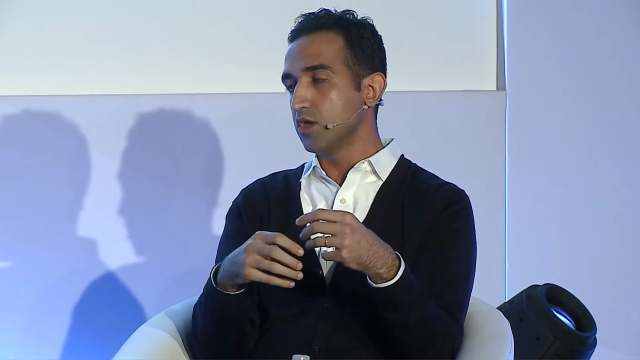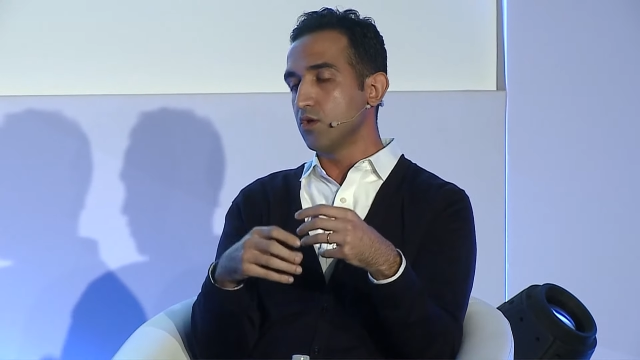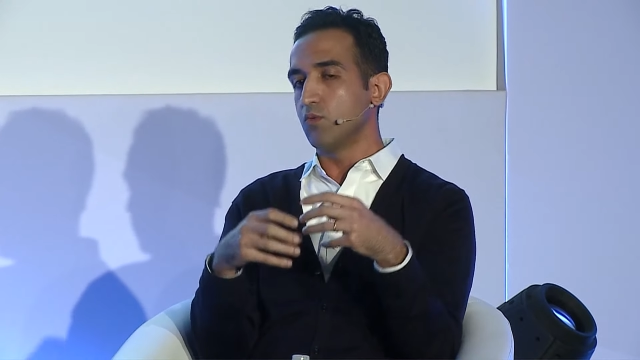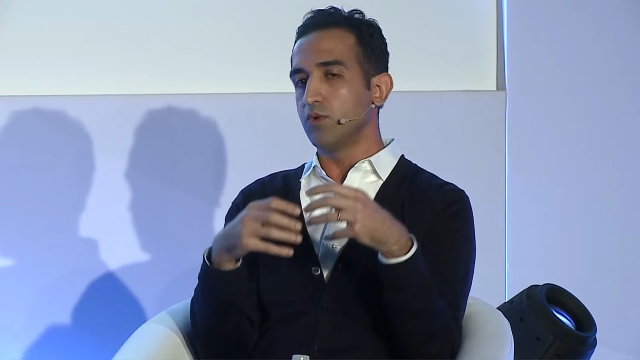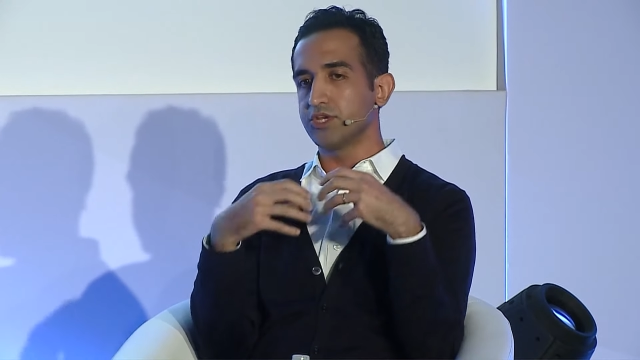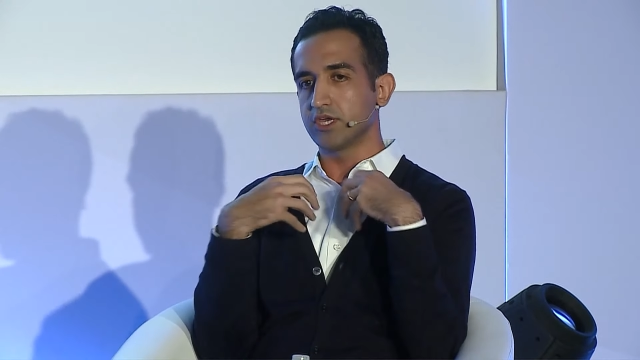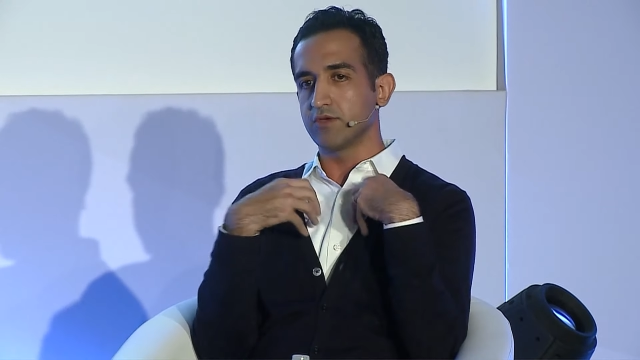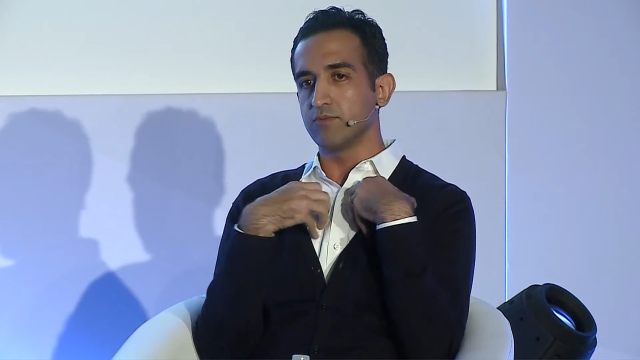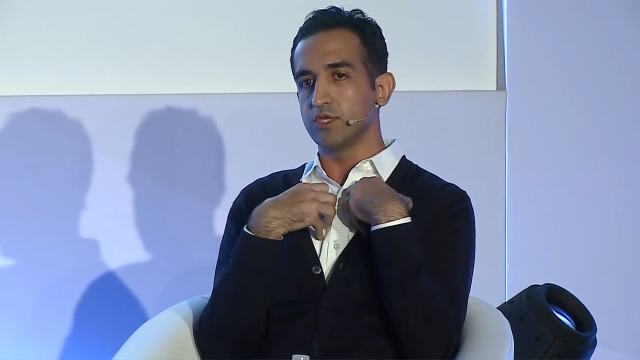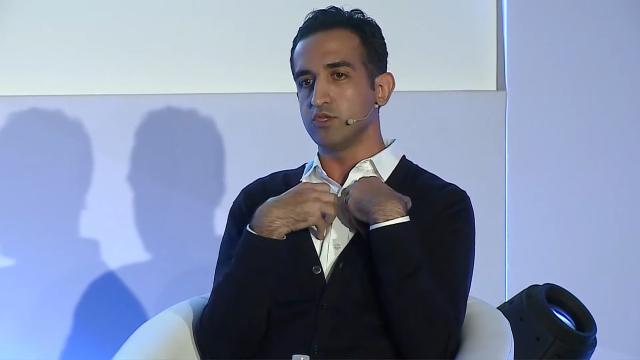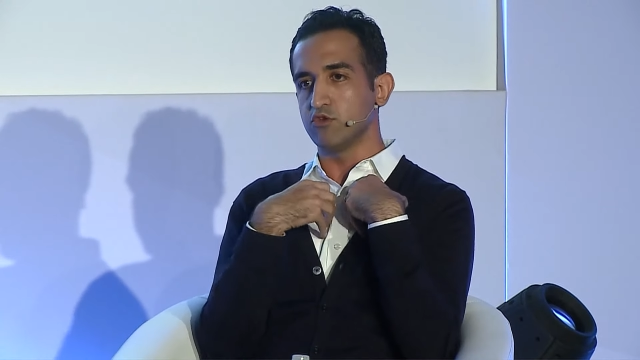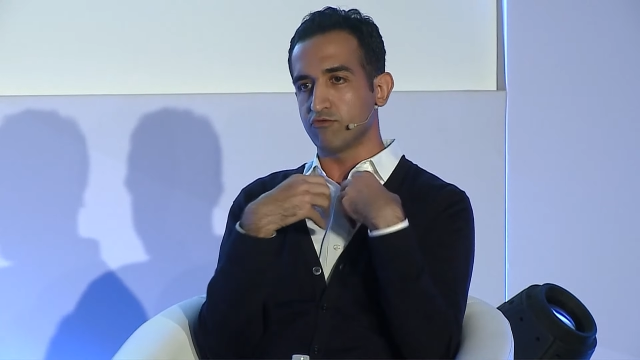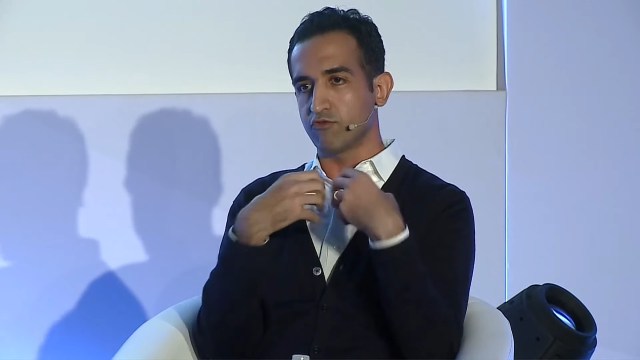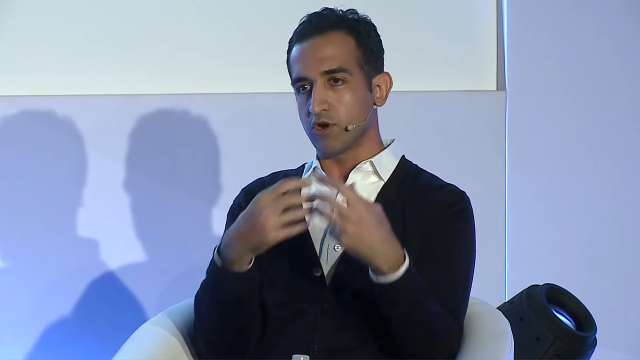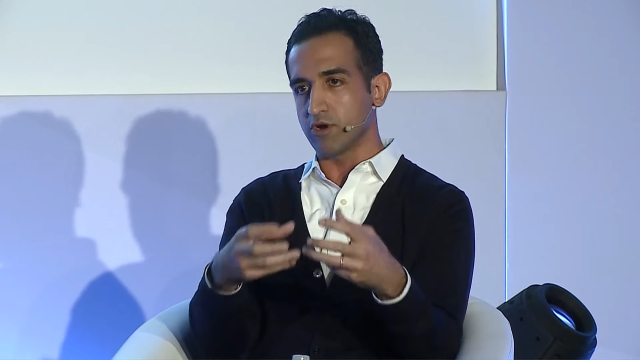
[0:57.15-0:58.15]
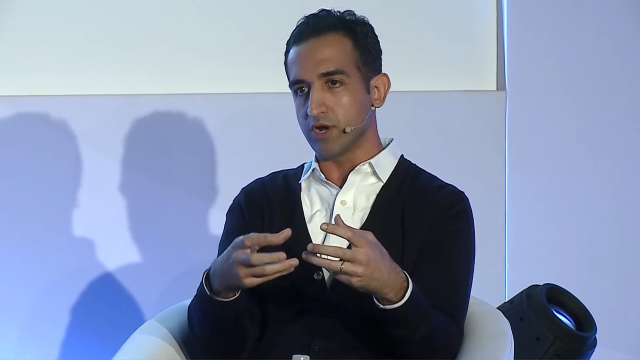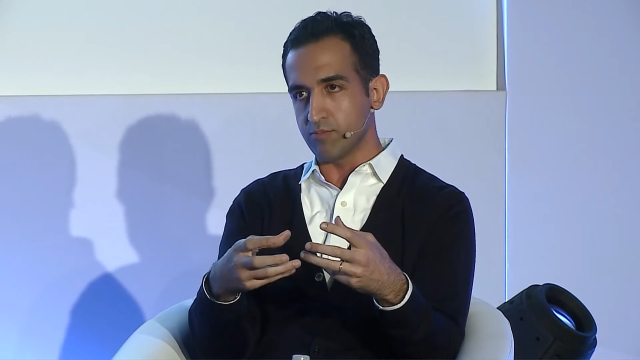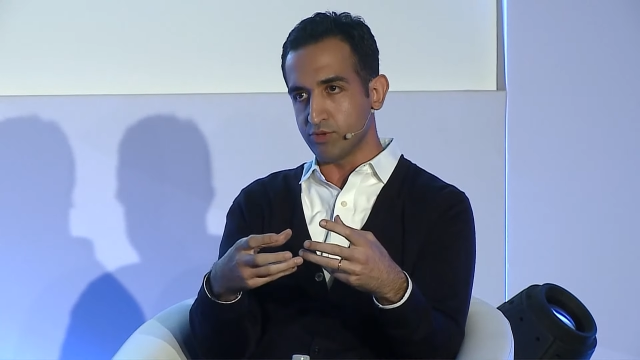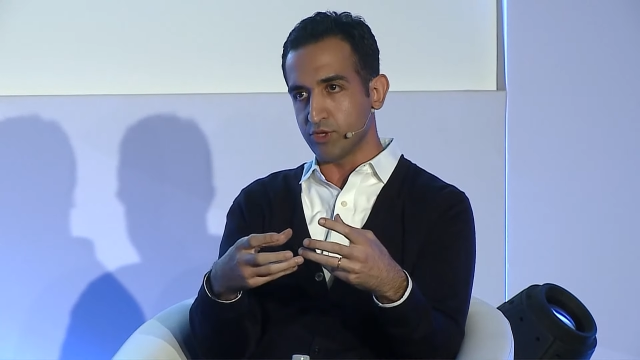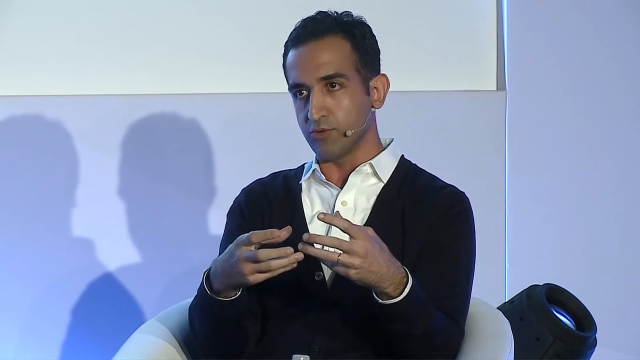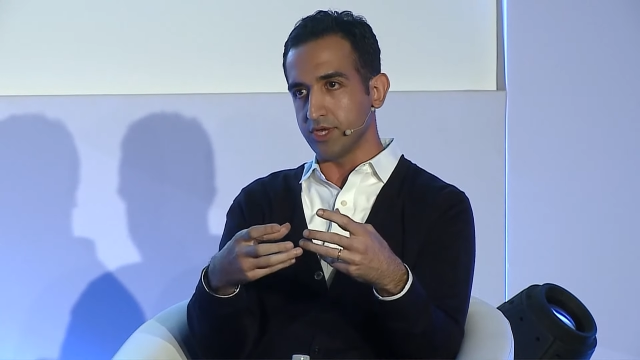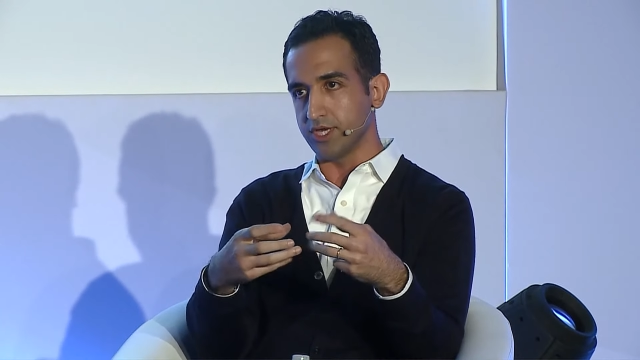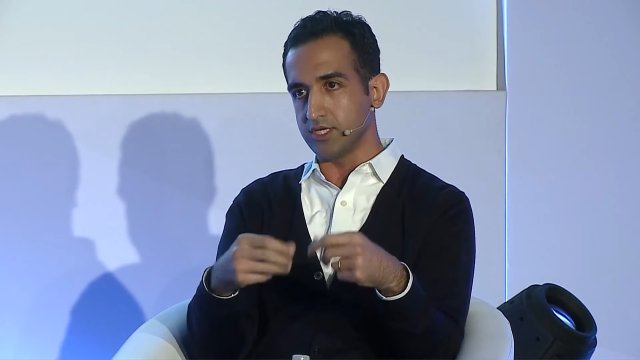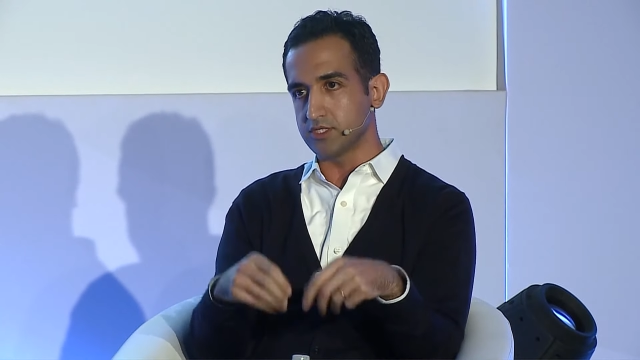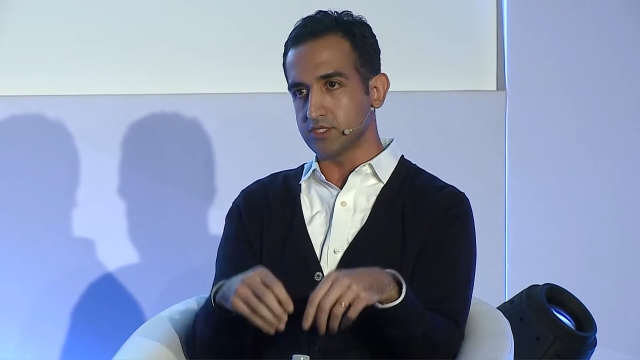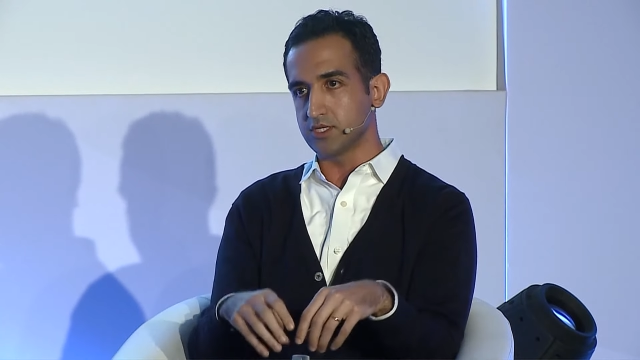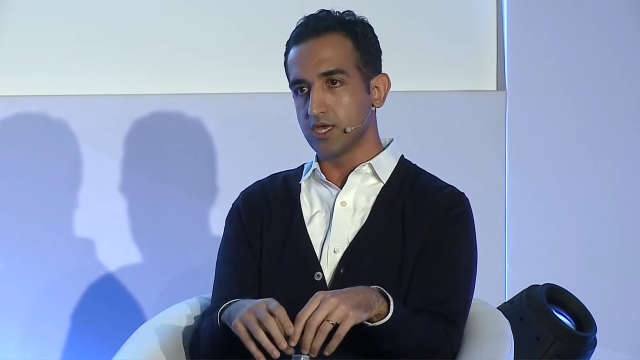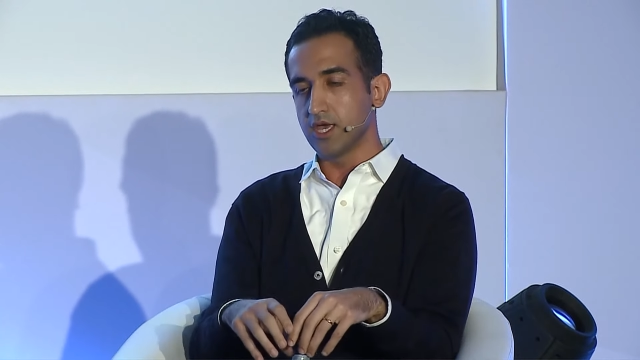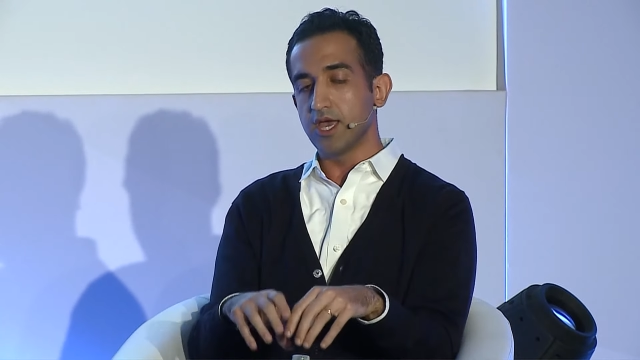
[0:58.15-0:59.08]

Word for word: what can we do for our employees,